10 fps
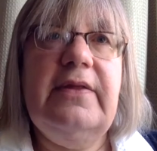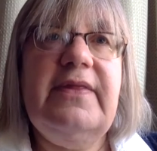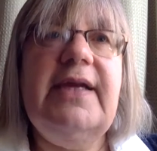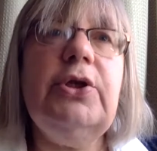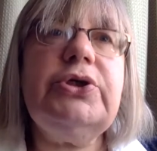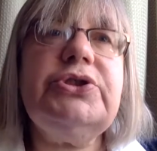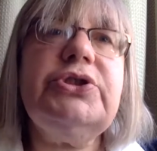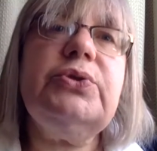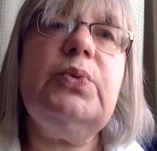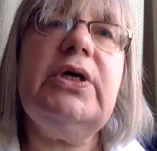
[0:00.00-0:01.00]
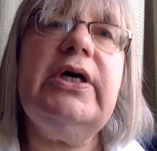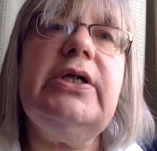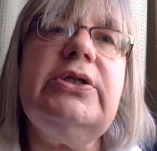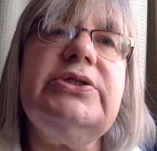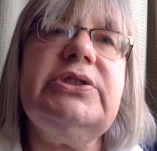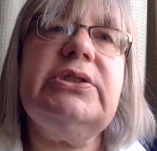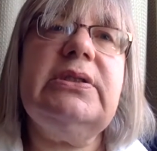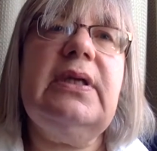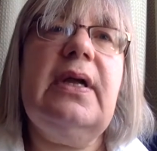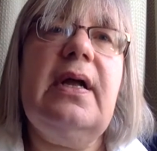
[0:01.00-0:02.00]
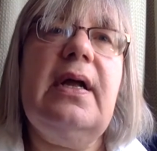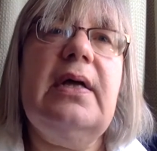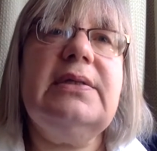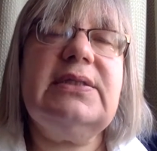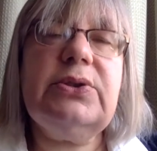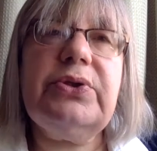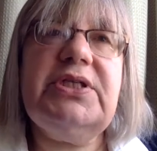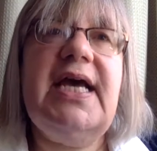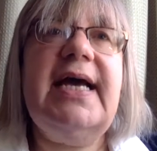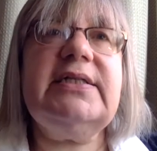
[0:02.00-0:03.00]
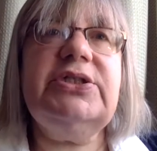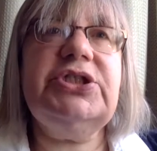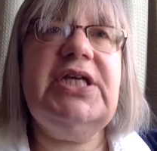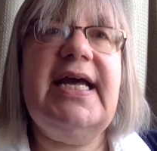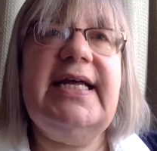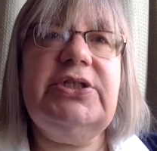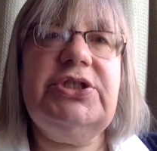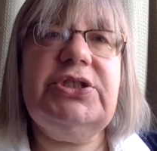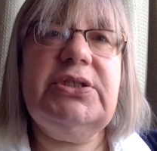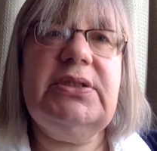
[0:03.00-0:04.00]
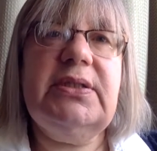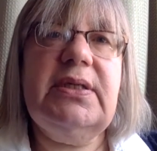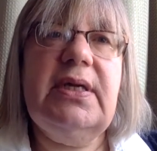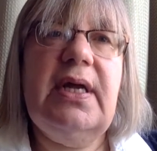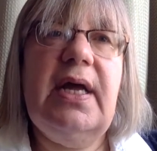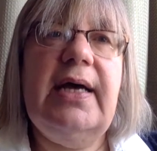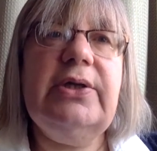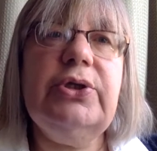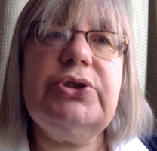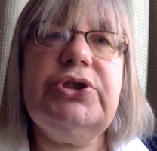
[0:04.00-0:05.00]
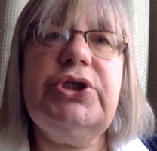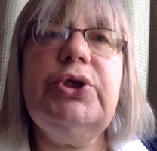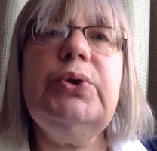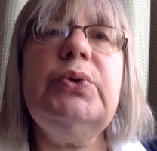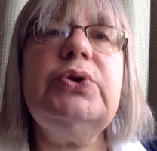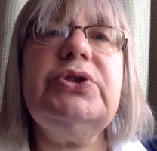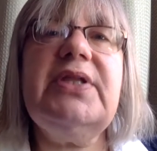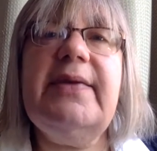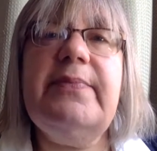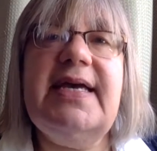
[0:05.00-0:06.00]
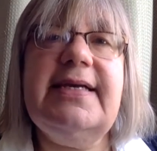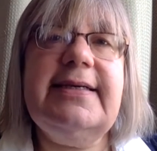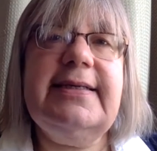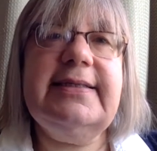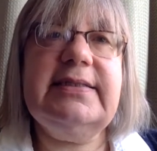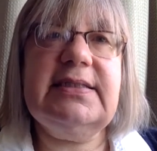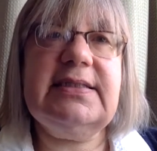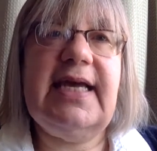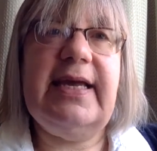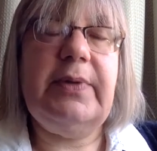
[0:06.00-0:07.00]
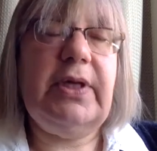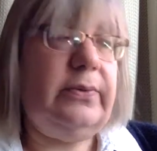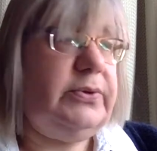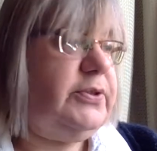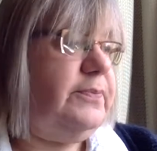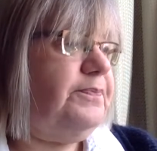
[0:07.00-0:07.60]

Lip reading: They looked at the world, saw that it hadn't changed, and looked at who could they make as a scapegoat.